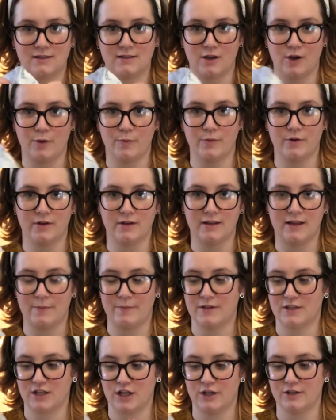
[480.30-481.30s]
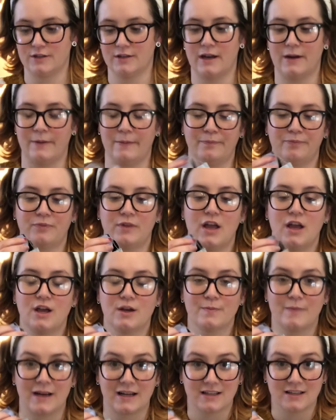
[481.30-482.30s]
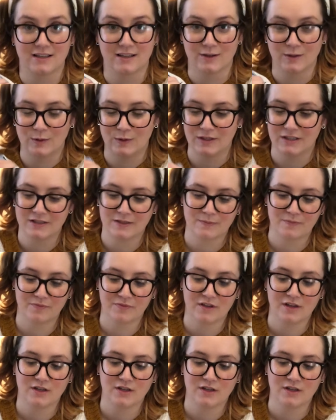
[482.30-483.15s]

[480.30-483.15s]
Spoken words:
open and that bit's closed. Anyway, back to the corners.